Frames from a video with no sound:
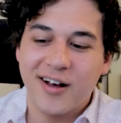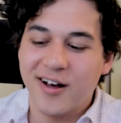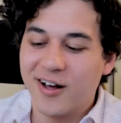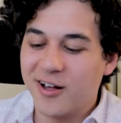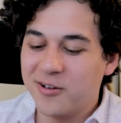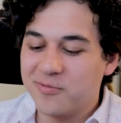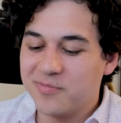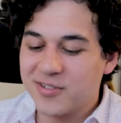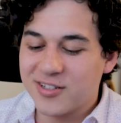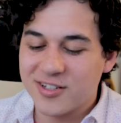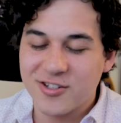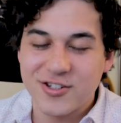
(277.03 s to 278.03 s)

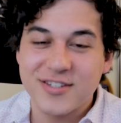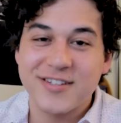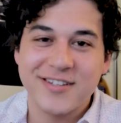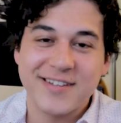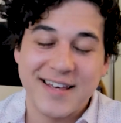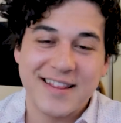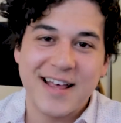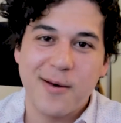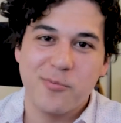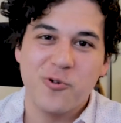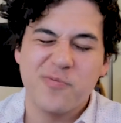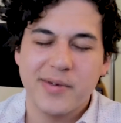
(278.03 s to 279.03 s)
to get
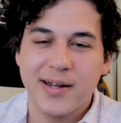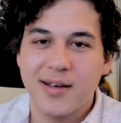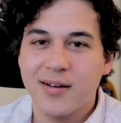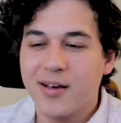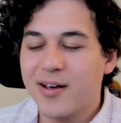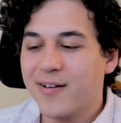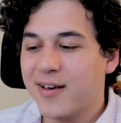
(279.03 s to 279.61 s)
that movement in.